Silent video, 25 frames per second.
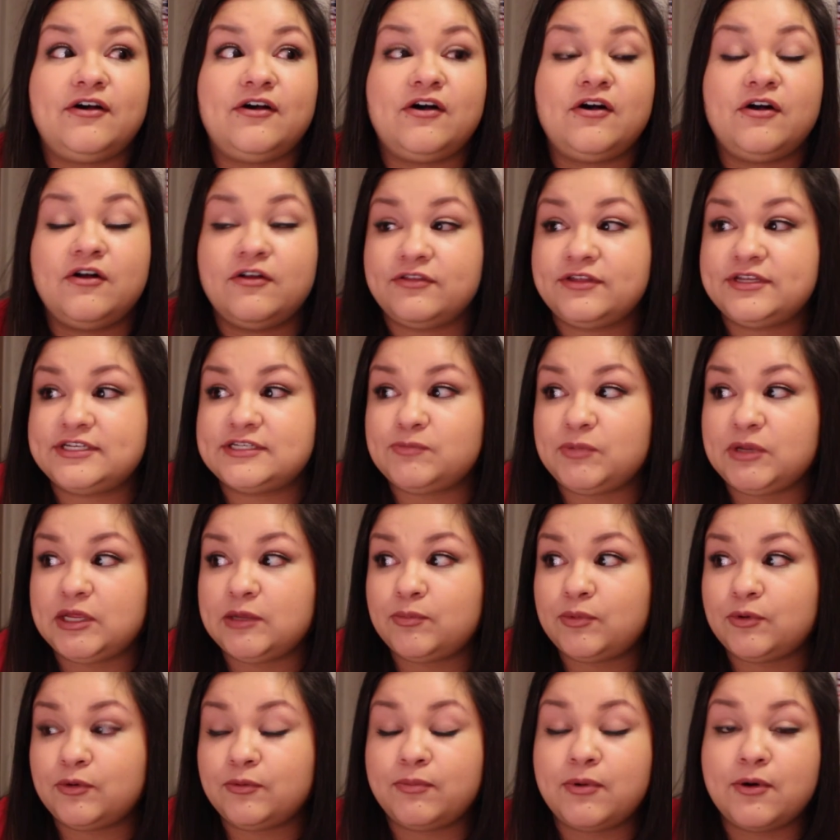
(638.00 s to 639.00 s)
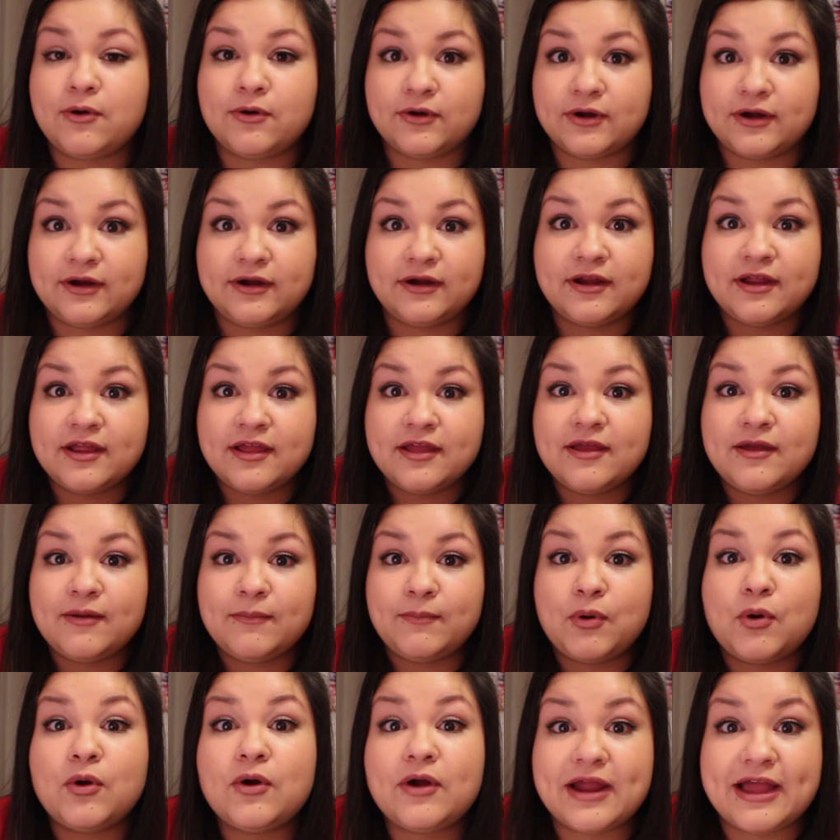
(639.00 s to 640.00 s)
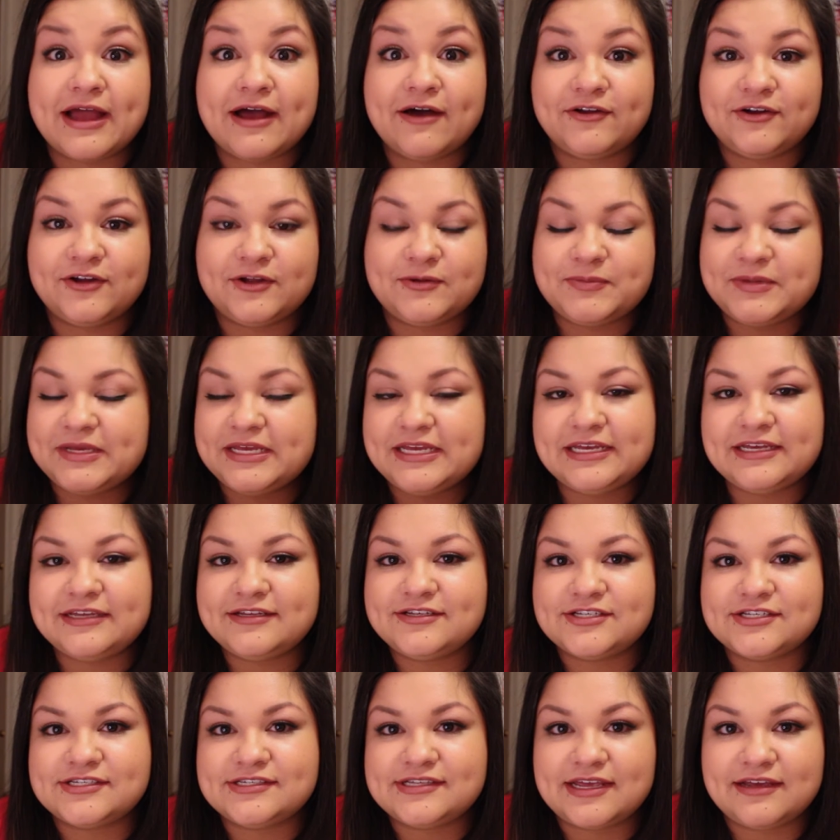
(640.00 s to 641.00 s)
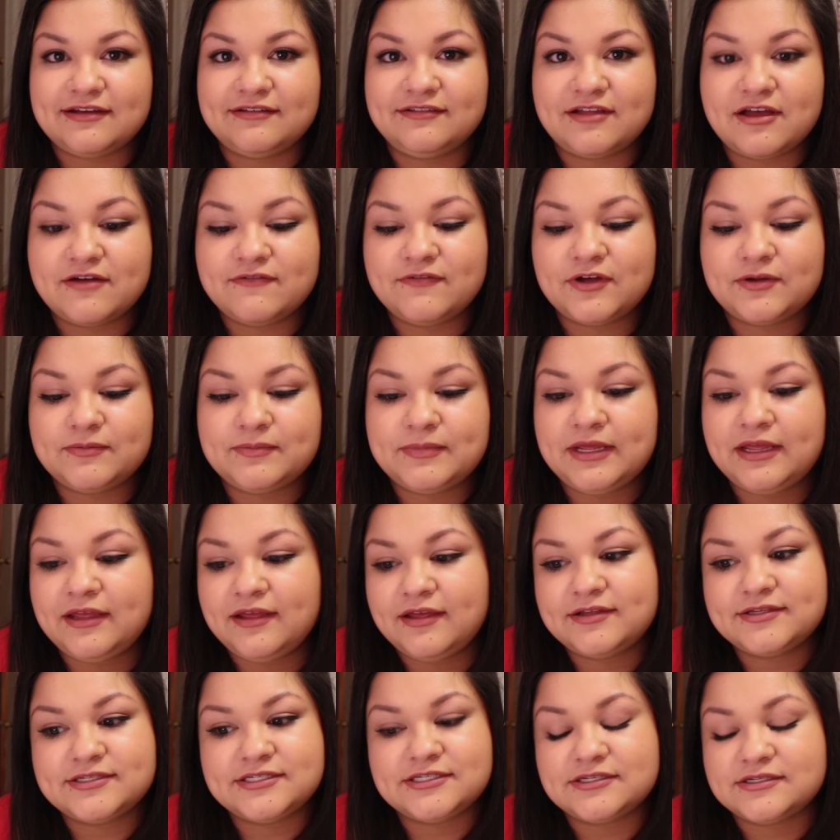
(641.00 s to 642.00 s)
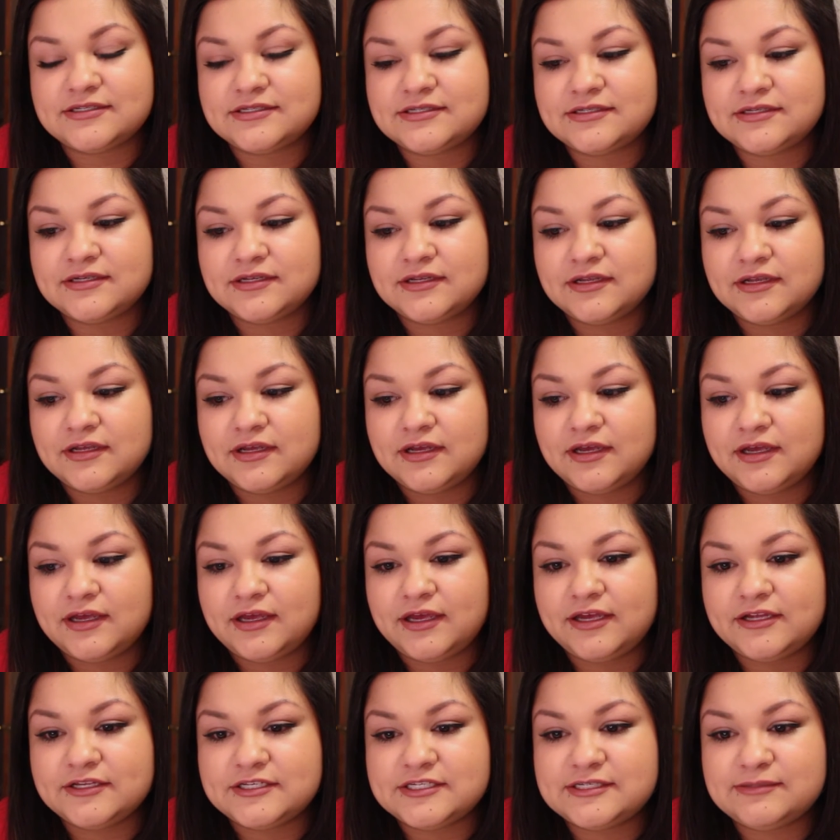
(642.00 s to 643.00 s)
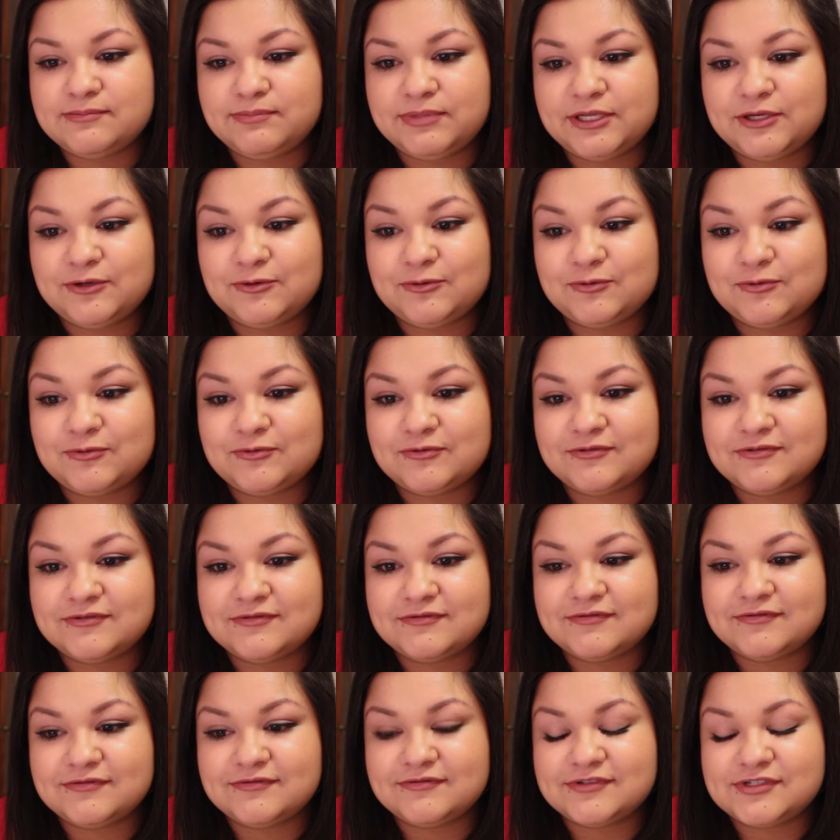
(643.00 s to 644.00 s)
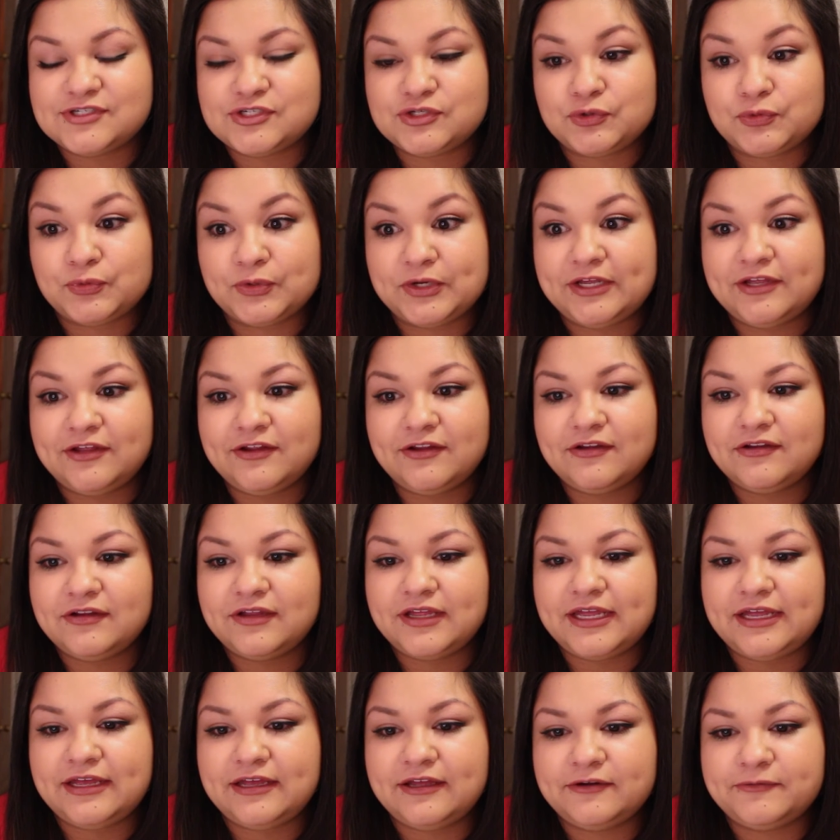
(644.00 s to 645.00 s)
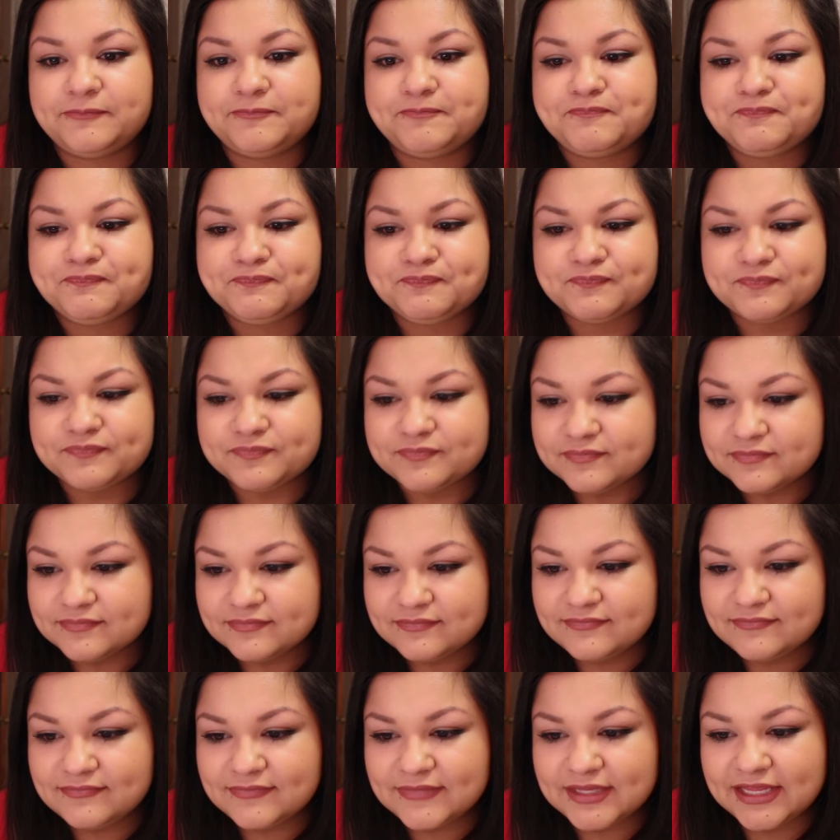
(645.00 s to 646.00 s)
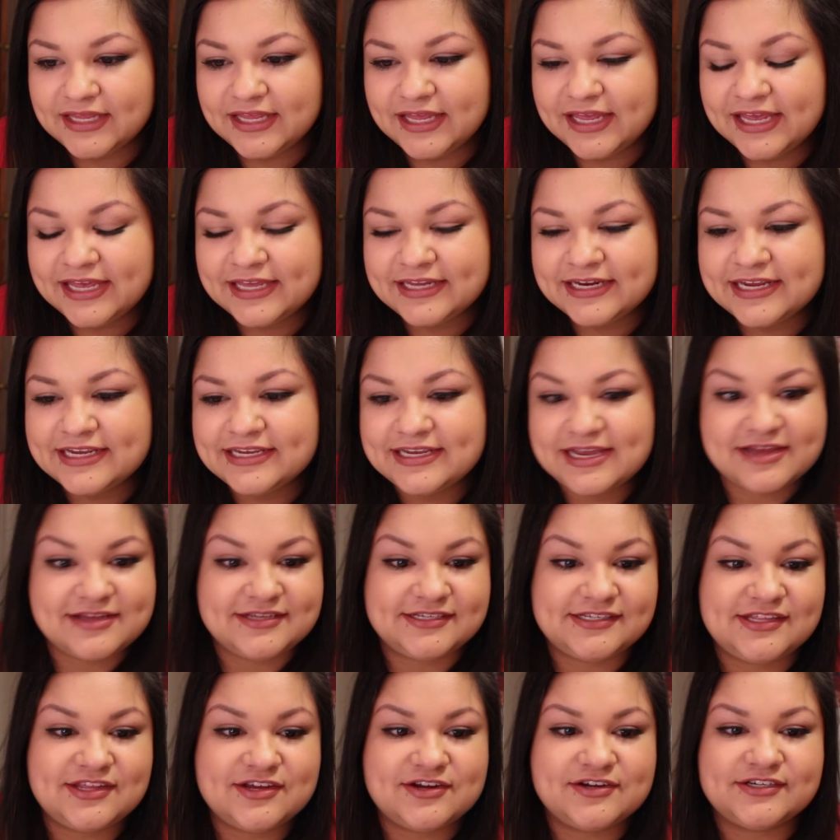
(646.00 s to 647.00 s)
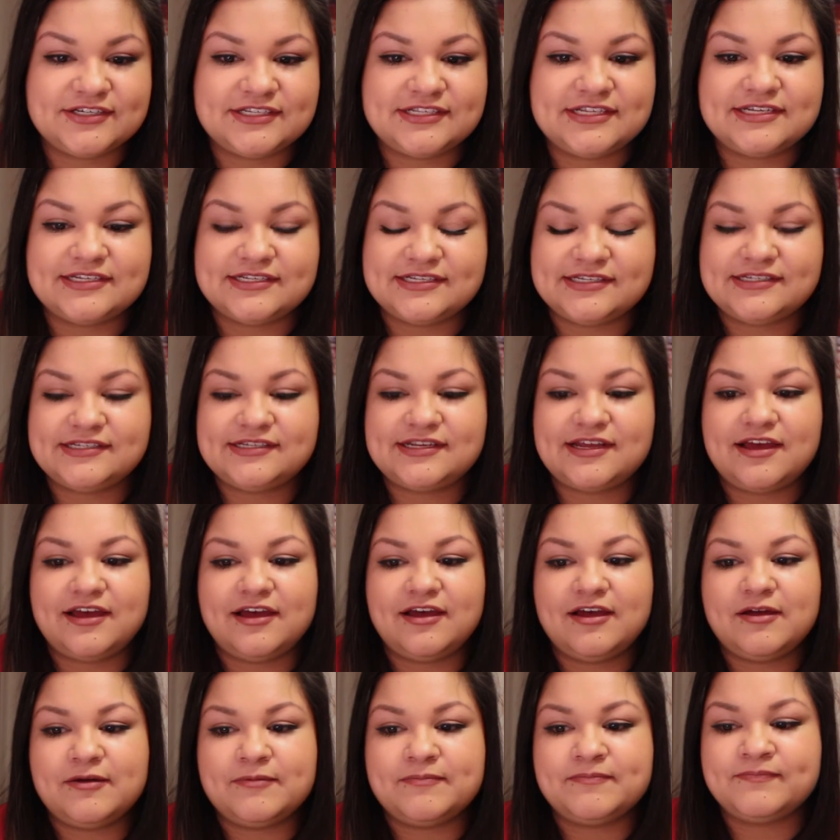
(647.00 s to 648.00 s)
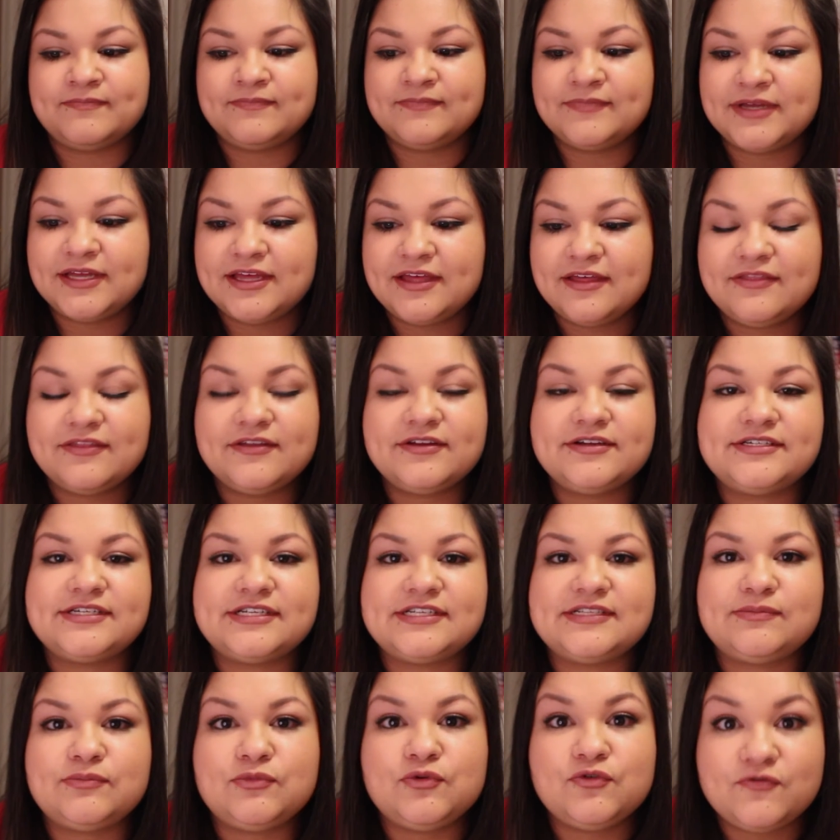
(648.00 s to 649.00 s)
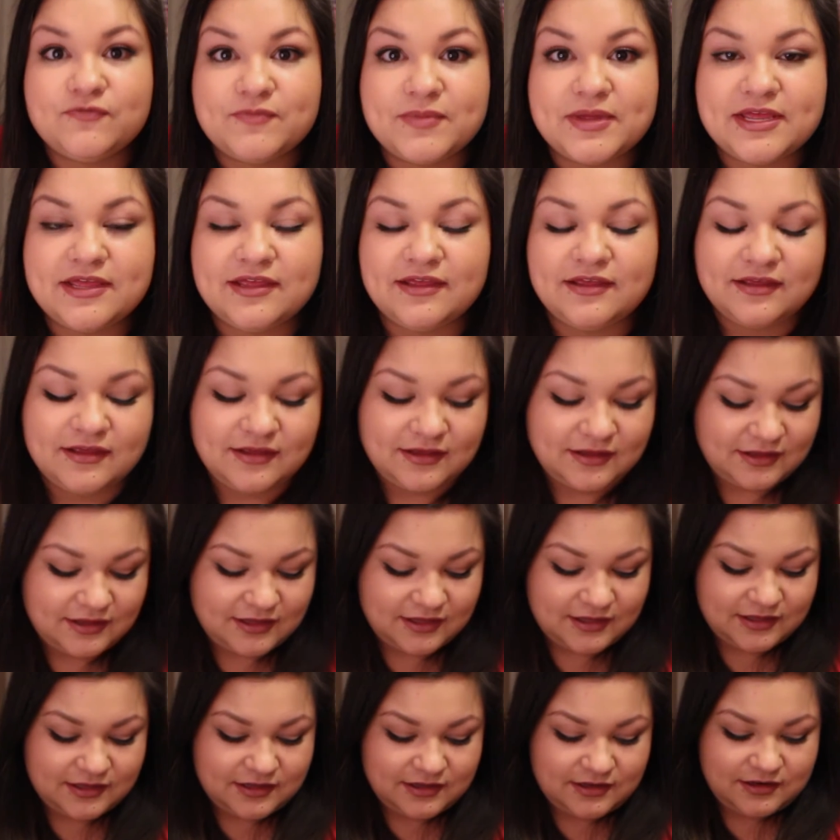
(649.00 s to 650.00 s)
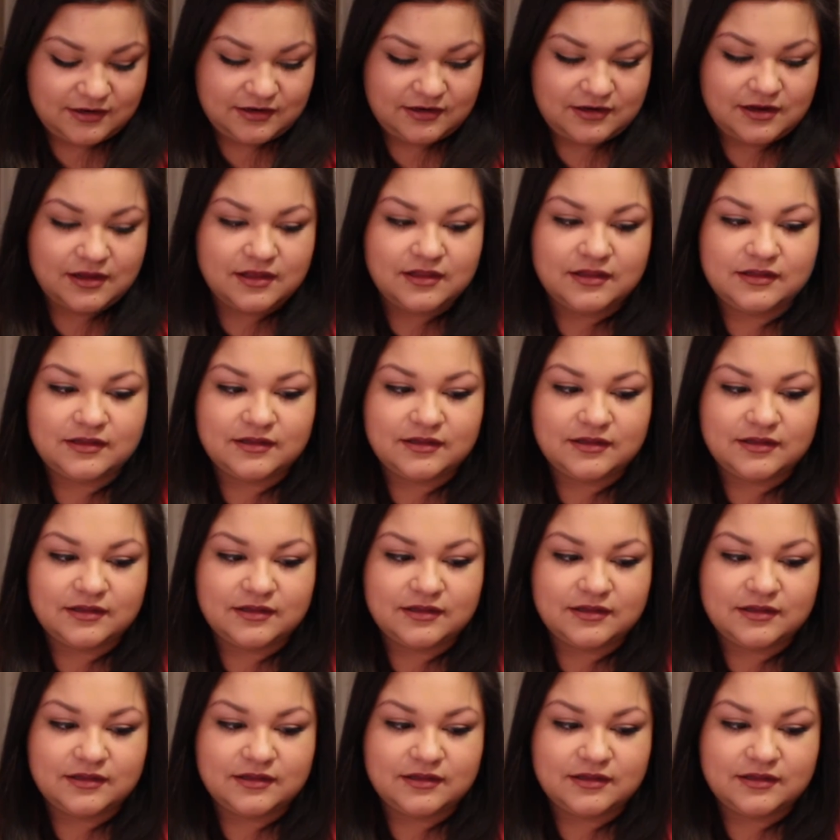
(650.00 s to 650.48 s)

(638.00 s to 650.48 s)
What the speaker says: all these people pour out on me and just like love on me is just, it's been surreal. And I guess there's this movement in